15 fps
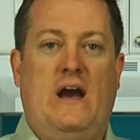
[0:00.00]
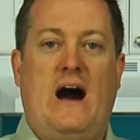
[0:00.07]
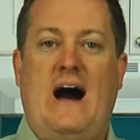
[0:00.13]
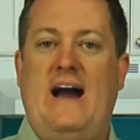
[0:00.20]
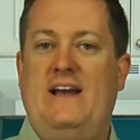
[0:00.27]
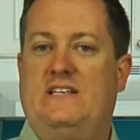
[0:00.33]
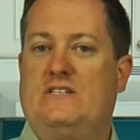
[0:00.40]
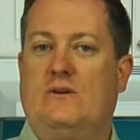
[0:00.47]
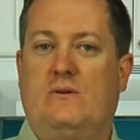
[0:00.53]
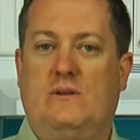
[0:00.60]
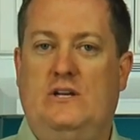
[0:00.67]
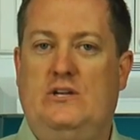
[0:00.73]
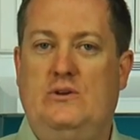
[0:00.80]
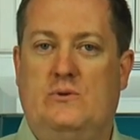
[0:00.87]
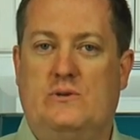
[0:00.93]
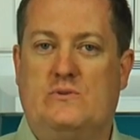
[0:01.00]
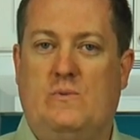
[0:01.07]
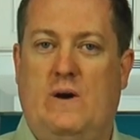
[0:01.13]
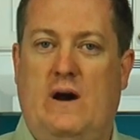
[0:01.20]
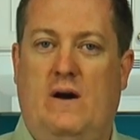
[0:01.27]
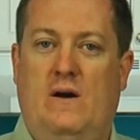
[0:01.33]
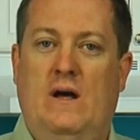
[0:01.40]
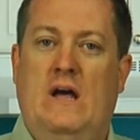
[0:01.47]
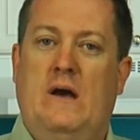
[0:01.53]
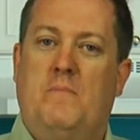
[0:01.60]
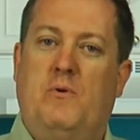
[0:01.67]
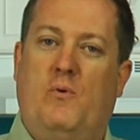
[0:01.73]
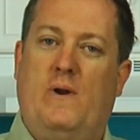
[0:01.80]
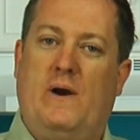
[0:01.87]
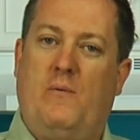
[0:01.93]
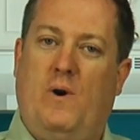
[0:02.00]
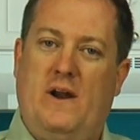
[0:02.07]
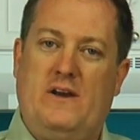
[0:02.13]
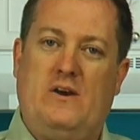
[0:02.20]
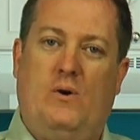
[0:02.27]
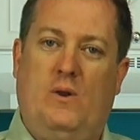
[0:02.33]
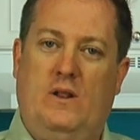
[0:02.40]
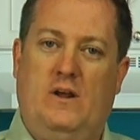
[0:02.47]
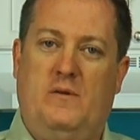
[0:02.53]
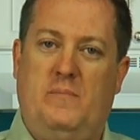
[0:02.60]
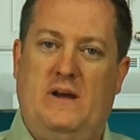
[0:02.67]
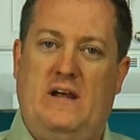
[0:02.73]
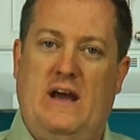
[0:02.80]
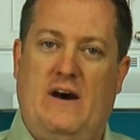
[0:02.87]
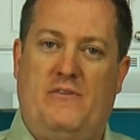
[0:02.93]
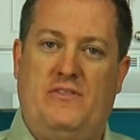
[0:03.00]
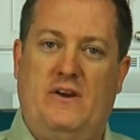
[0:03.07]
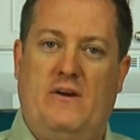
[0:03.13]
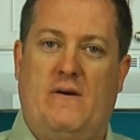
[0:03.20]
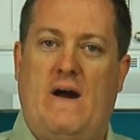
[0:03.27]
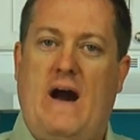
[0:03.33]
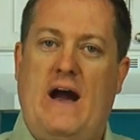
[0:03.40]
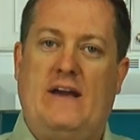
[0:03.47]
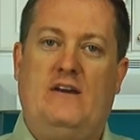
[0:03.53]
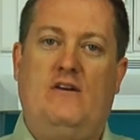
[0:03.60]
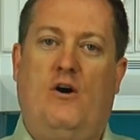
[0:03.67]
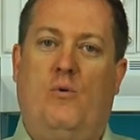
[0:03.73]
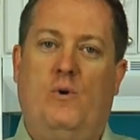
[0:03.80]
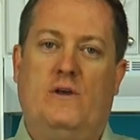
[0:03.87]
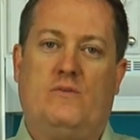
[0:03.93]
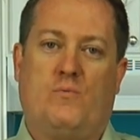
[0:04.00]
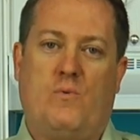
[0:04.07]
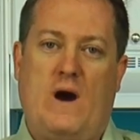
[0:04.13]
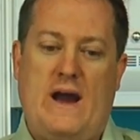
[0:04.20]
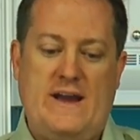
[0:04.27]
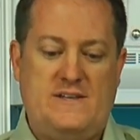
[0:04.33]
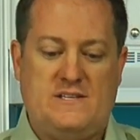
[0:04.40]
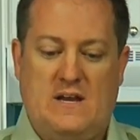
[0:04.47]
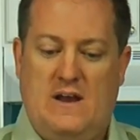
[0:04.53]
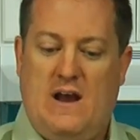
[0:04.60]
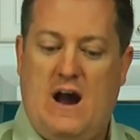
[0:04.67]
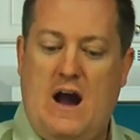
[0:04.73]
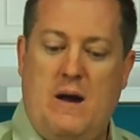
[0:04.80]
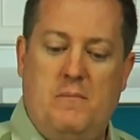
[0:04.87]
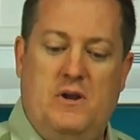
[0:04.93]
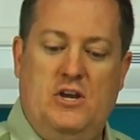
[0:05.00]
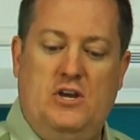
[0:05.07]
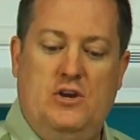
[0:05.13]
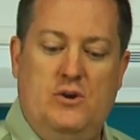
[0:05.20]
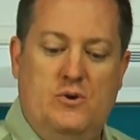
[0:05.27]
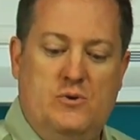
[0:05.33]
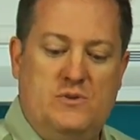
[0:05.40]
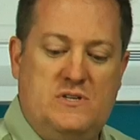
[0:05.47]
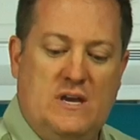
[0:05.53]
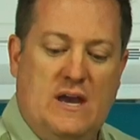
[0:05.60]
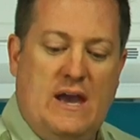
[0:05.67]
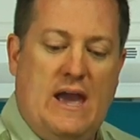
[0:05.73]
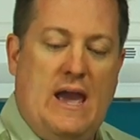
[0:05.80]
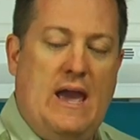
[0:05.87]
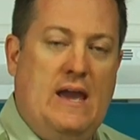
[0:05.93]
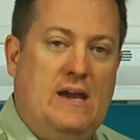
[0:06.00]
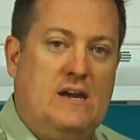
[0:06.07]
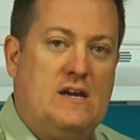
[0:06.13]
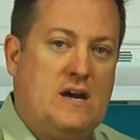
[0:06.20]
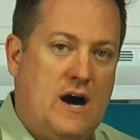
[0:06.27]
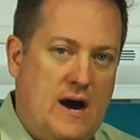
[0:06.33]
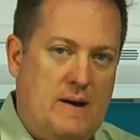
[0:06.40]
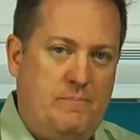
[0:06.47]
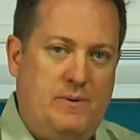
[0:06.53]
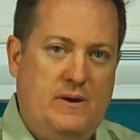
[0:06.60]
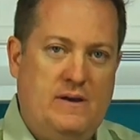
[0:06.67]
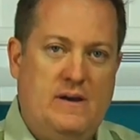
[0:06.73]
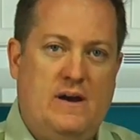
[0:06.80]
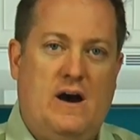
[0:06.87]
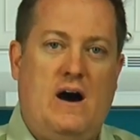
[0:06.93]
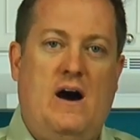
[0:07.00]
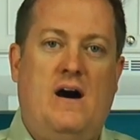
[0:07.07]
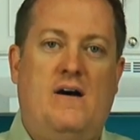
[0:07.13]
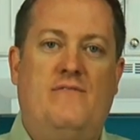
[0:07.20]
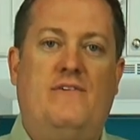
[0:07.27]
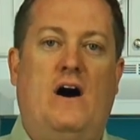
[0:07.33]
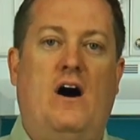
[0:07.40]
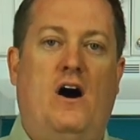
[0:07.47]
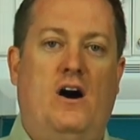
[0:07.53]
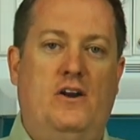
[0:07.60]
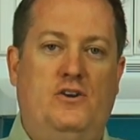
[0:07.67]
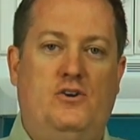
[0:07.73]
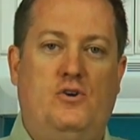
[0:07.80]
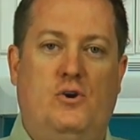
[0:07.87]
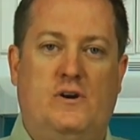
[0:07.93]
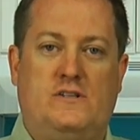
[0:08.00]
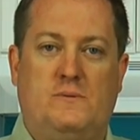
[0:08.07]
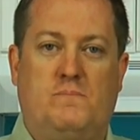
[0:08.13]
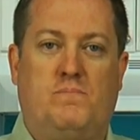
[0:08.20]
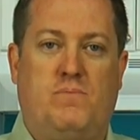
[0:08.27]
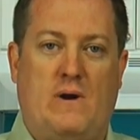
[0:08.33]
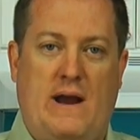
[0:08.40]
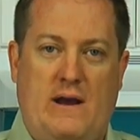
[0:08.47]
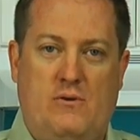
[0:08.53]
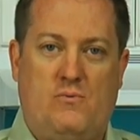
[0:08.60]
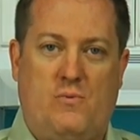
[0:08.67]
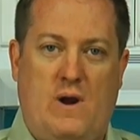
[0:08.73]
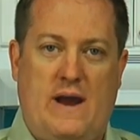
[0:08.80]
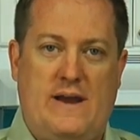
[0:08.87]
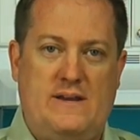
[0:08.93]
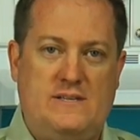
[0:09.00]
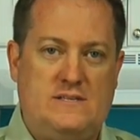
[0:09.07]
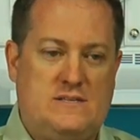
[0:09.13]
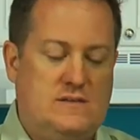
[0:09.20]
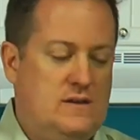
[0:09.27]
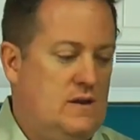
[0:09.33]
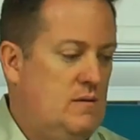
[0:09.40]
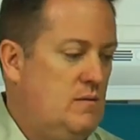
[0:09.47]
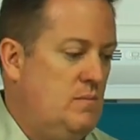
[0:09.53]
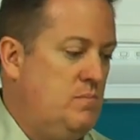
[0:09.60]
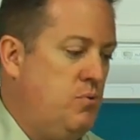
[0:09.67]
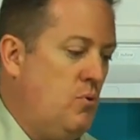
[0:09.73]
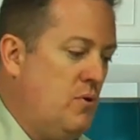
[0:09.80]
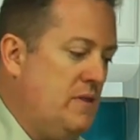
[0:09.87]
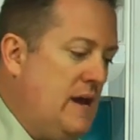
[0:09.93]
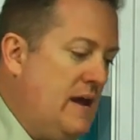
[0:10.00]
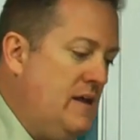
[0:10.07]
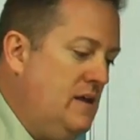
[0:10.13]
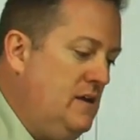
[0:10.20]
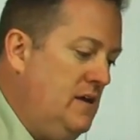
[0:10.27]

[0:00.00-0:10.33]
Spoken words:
I certainly do as well, but when I want to go a little bit healthier, I go with rice. I'm going to use a cup of uncooked brown rice. I'll pour that in